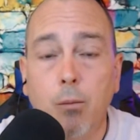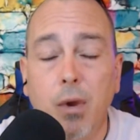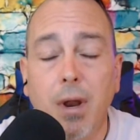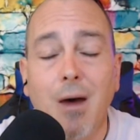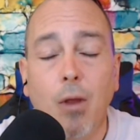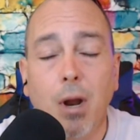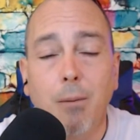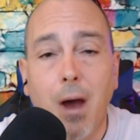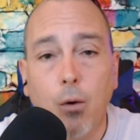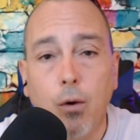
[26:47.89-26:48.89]
But now that I'm
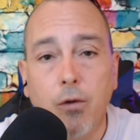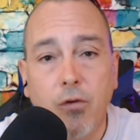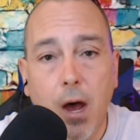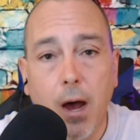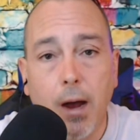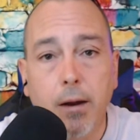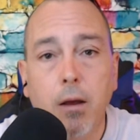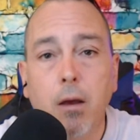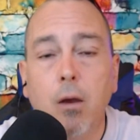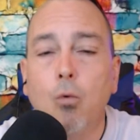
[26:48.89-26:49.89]
not on his side,
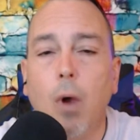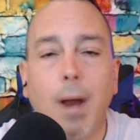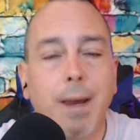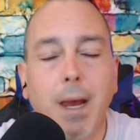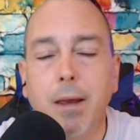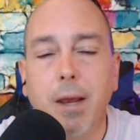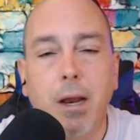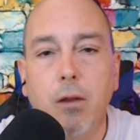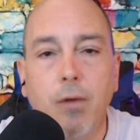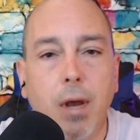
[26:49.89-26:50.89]
I can't get
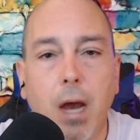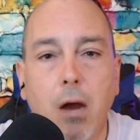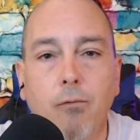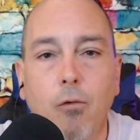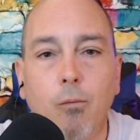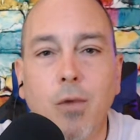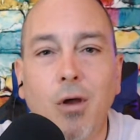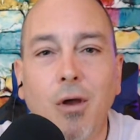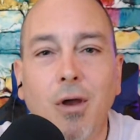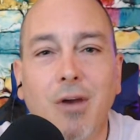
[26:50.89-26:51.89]
anything out of him
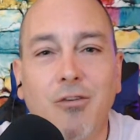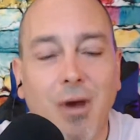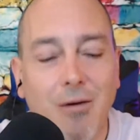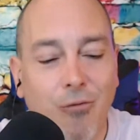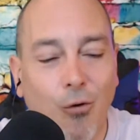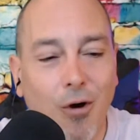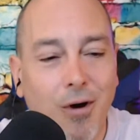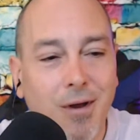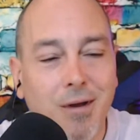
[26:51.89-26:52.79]
except for,